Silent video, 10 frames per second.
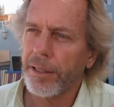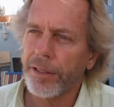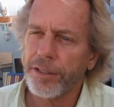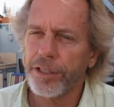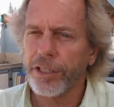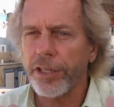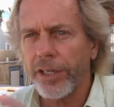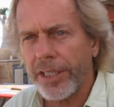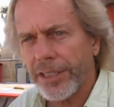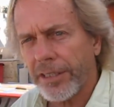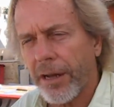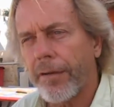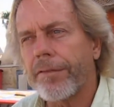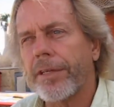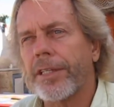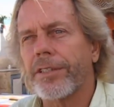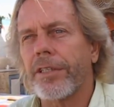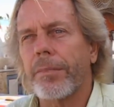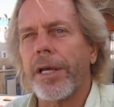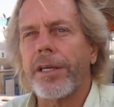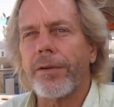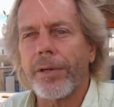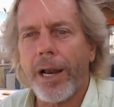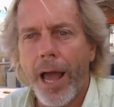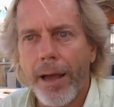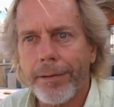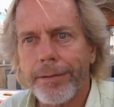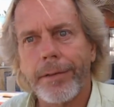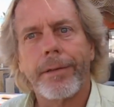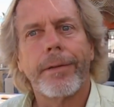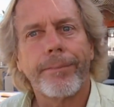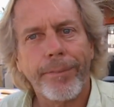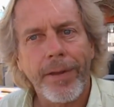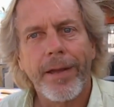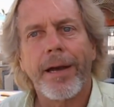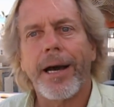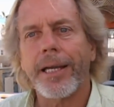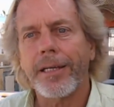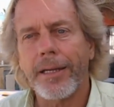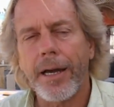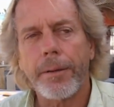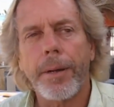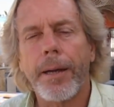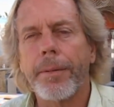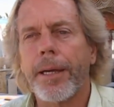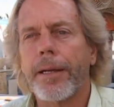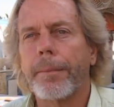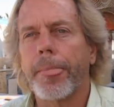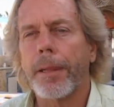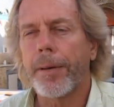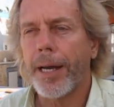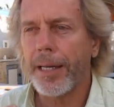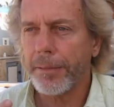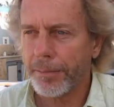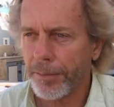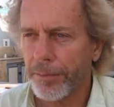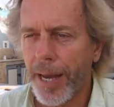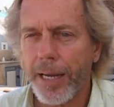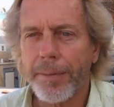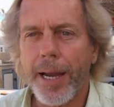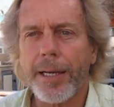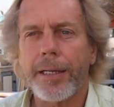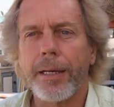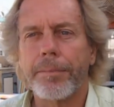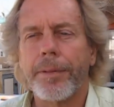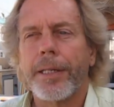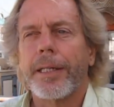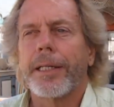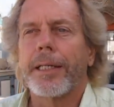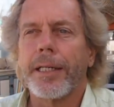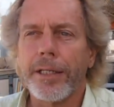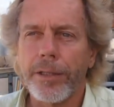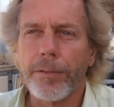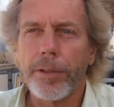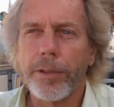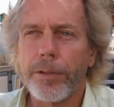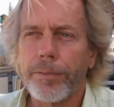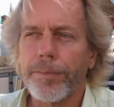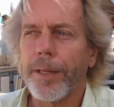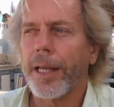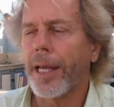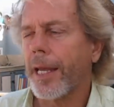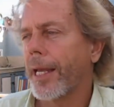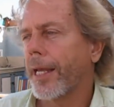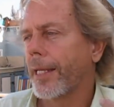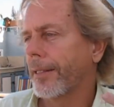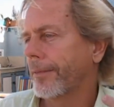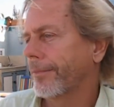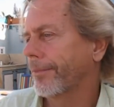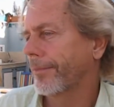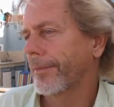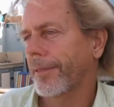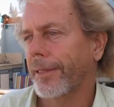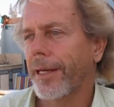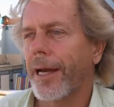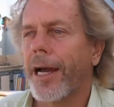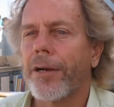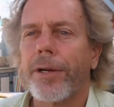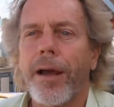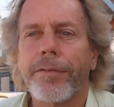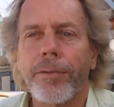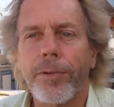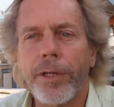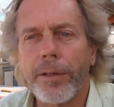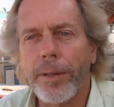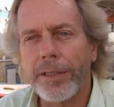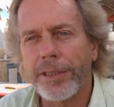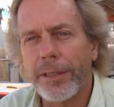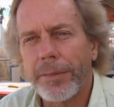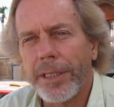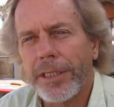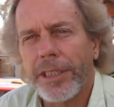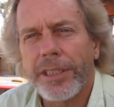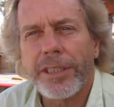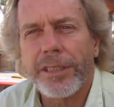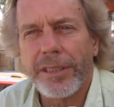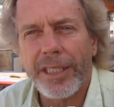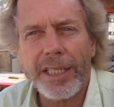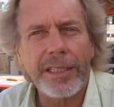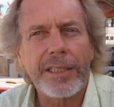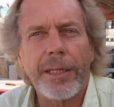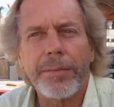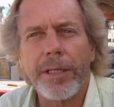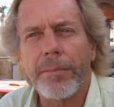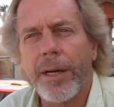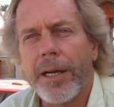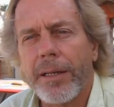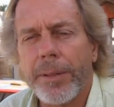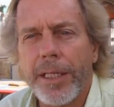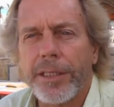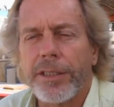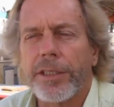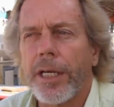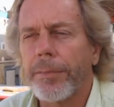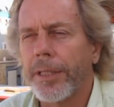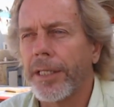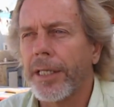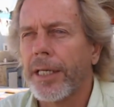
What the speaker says: the security stuff is to make you relax. I can lock my backpack up in the room, and I don't have to worry about somebody just nicking something because they're tempted.